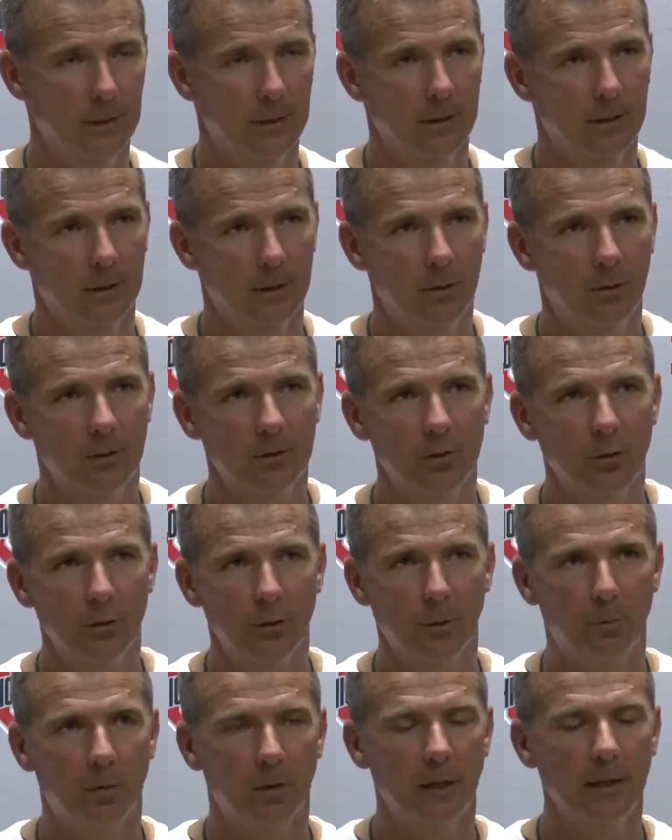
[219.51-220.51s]
Or well, it's who
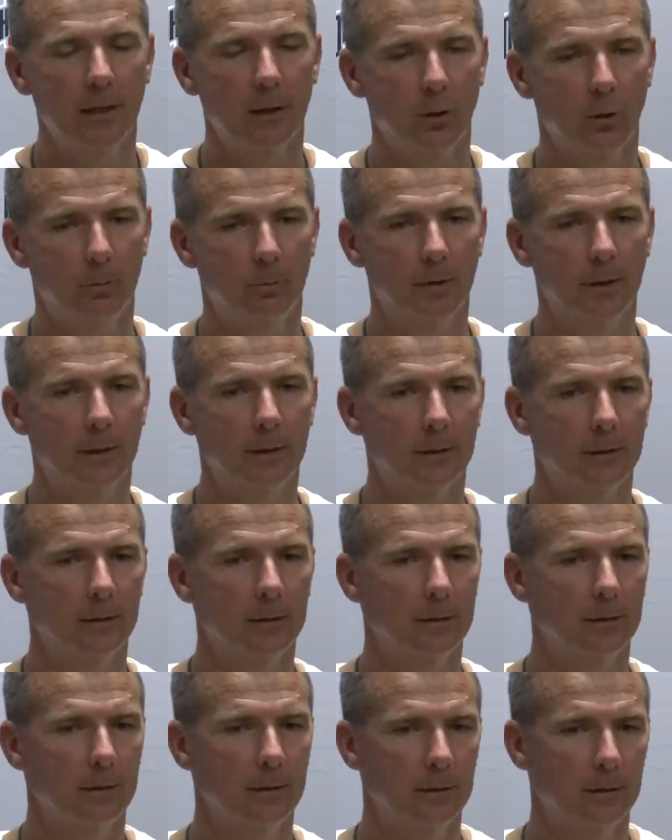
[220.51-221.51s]
you play a little bit,
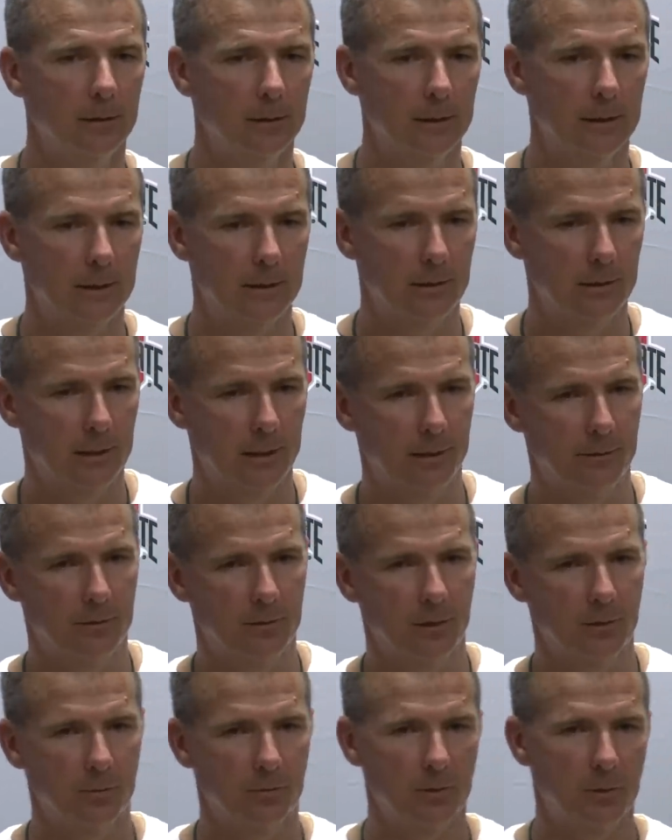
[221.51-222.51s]
you know, and that's, I have
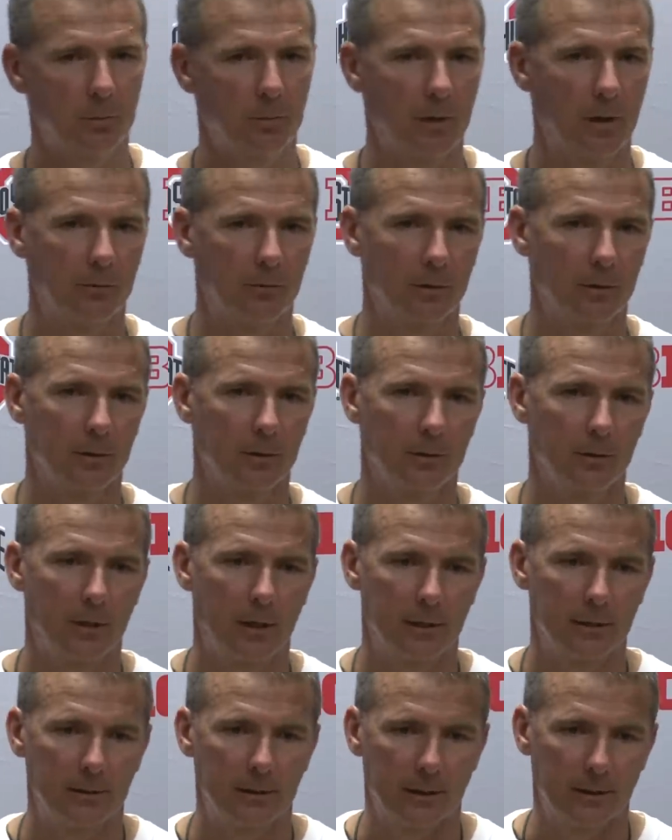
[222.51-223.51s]
such respect for the
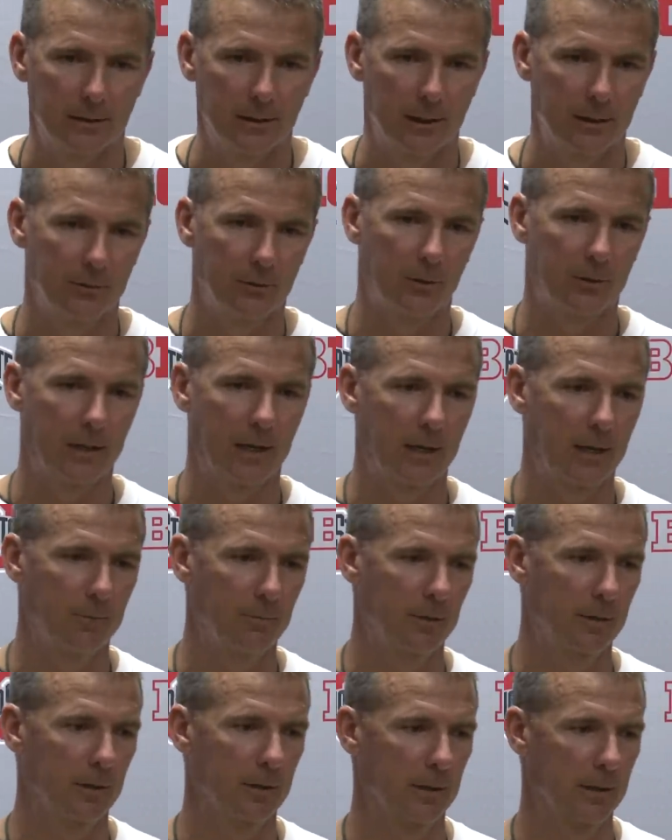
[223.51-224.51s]
United States Naval
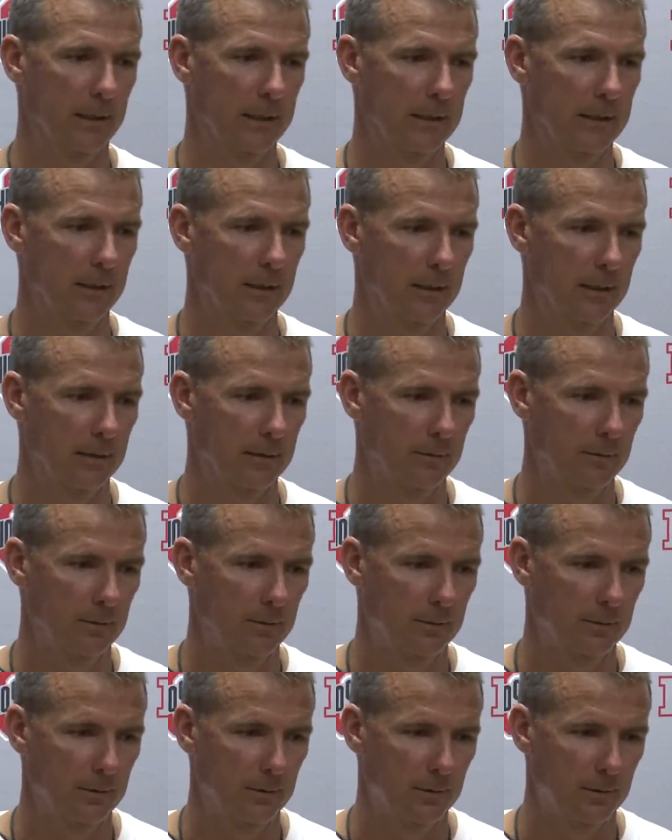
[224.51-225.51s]
Academy, and, and, uh,
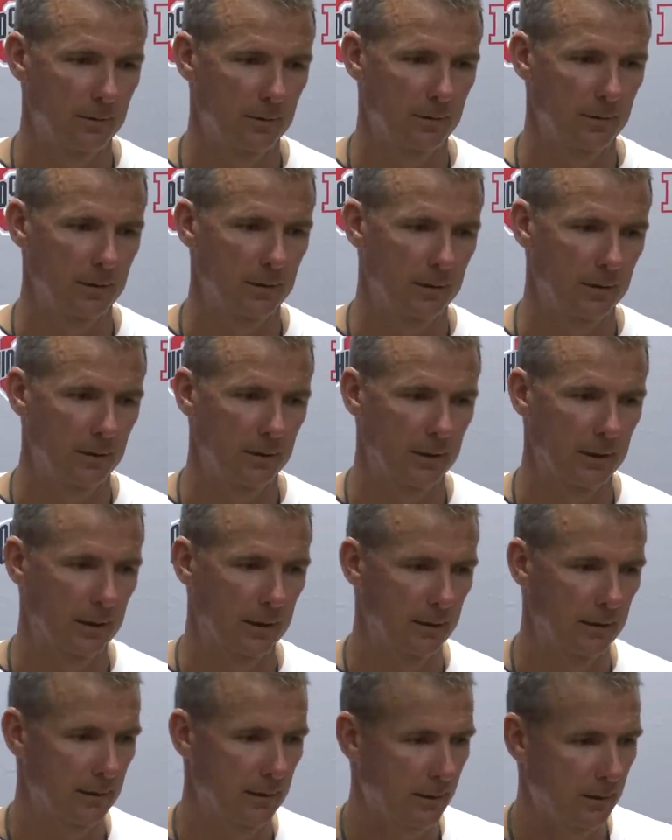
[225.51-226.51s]
and
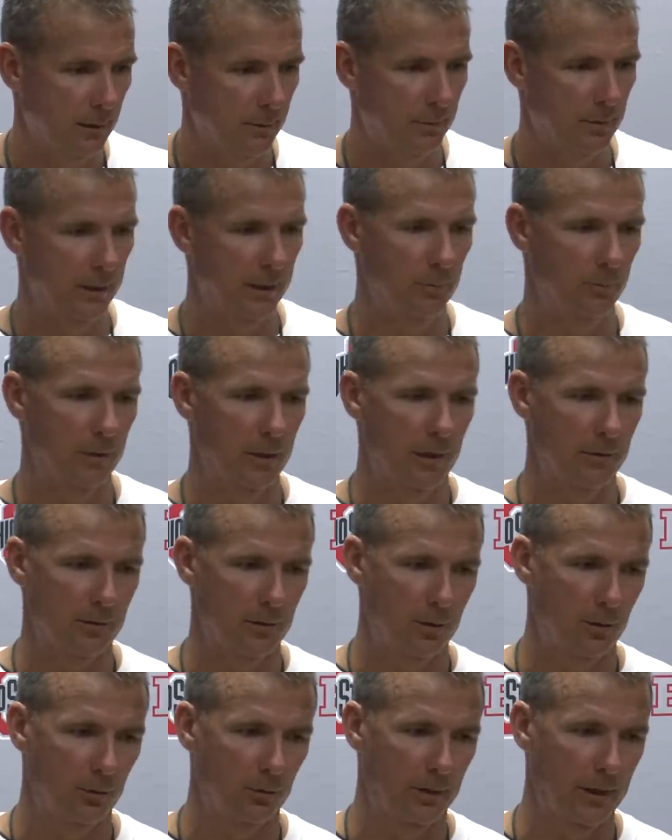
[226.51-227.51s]
you know, I played them when I was at
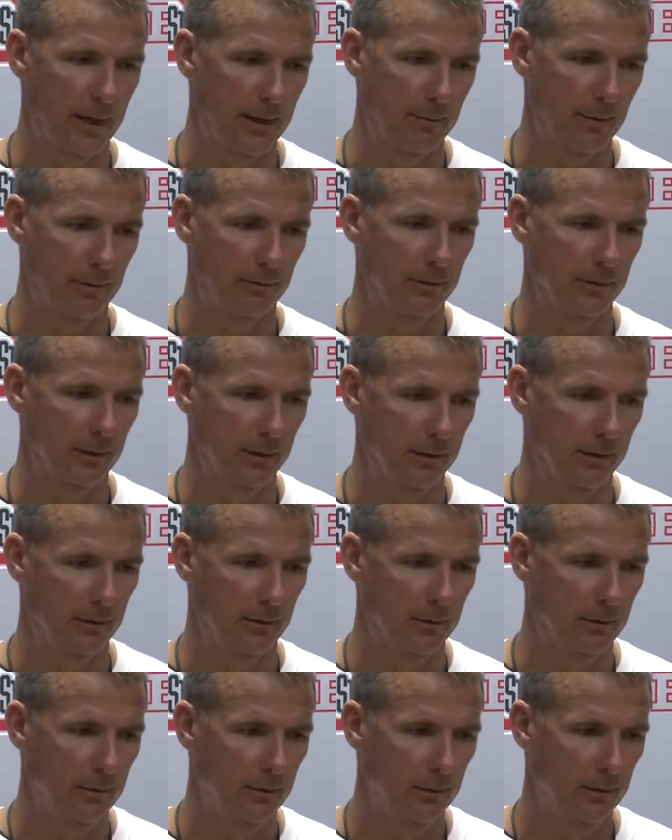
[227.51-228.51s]
Notre Dame every year,